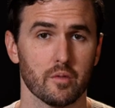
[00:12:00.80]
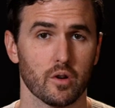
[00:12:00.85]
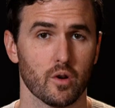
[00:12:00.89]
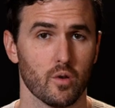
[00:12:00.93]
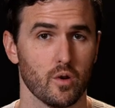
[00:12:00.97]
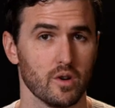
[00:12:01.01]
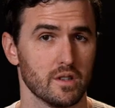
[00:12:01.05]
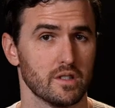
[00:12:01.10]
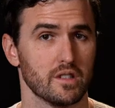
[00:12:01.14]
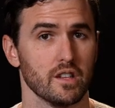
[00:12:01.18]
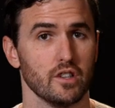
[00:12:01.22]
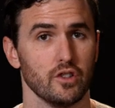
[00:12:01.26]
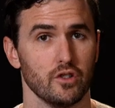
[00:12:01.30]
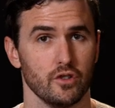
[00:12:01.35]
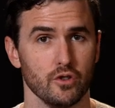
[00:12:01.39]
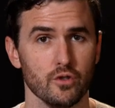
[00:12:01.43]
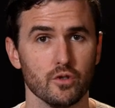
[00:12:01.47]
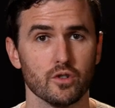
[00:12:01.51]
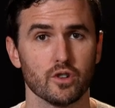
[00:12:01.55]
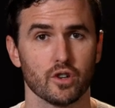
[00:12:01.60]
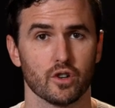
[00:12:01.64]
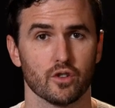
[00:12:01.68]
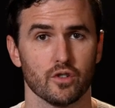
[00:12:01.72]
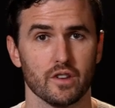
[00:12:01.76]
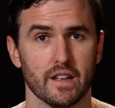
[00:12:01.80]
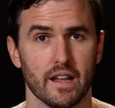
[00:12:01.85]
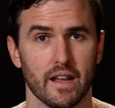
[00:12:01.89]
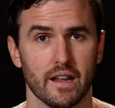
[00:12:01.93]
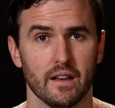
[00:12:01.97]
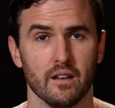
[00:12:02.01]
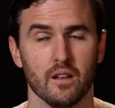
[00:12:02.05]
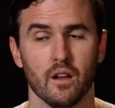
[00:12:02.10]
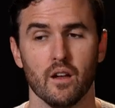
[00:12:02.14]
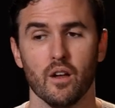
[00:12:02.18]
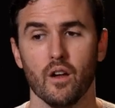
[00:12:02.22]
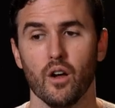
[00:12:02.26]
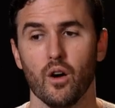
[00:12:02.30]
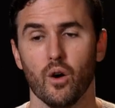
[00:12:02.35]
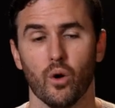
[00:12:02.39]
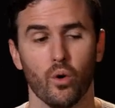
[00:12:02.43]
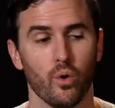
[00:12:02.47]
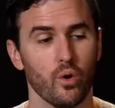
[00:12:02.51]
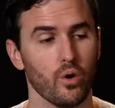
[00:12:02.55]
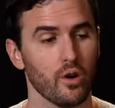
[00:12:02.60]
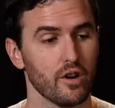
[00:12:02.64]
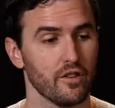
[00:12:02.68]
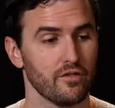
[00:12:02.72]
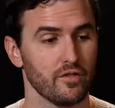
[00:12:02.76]
them a course that you create
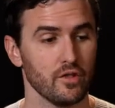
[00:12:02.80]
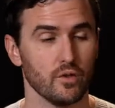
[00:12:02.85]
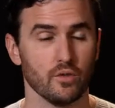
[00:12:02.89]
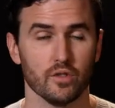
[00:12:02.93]
or if